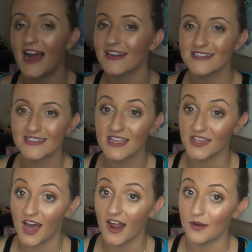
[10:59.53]
honestly
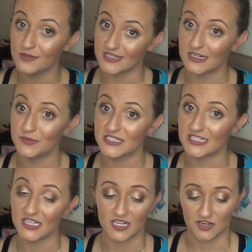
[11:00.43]
thought I was going to be
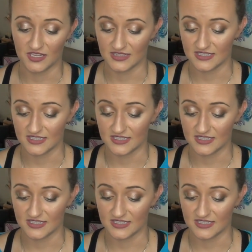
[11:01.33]
decluttering